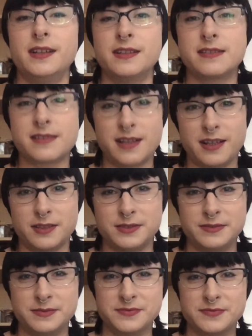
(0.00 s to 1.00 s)
So,
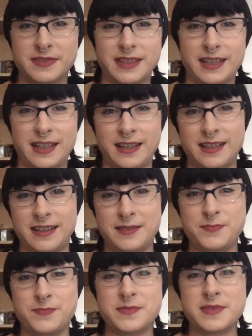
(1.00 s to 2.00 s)

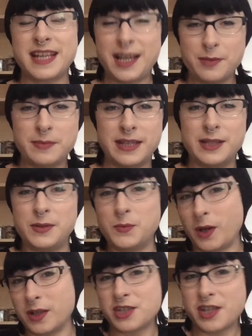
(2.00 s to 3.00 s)
tell me,
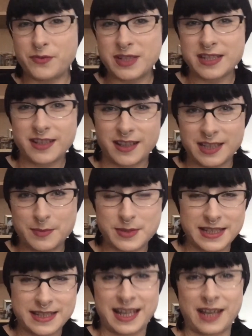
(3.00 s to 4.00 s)
what Jeffree Star
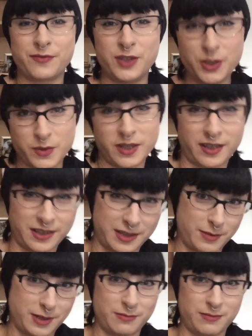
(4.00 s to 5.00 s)
lipsticks have you got at the
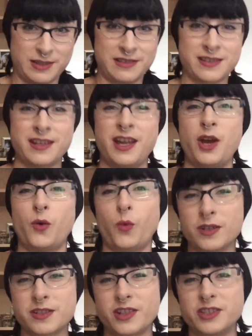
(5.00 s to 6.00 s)
moment?
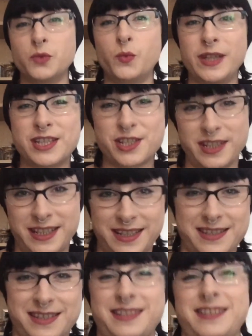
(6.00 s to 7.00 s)
What's on your wish
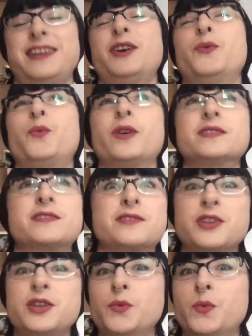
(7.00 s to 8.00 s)
list? What
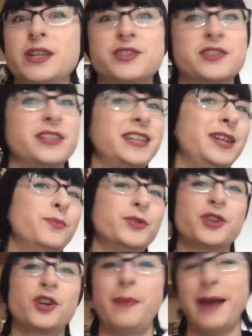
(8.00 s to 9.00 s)
do you wish that he
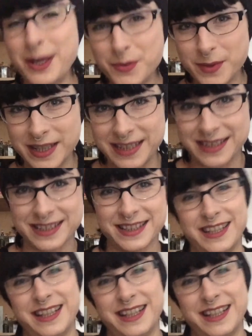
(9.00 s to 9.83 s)
would come out with?